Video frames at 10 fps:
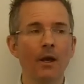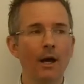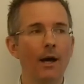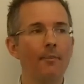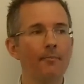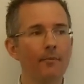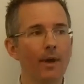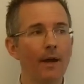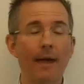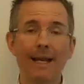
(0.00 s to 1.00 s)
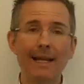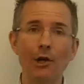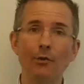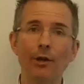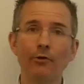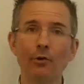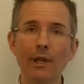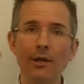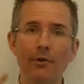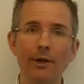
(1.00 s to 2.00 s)
And that'll increase or
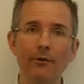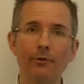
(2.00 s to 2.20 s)
decrease,